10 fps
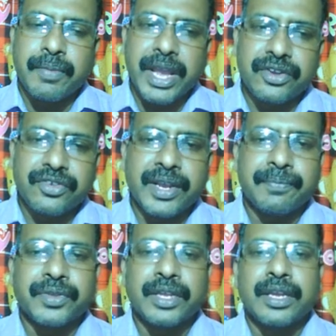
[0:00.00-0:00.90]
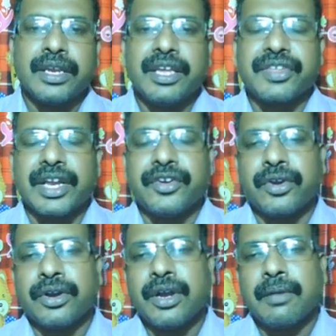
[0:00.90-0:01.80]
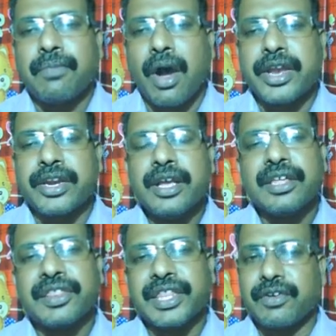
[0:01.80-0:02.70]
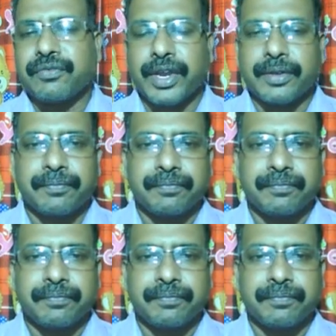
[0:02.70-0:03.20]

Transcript: by 80 is equal to 0.75.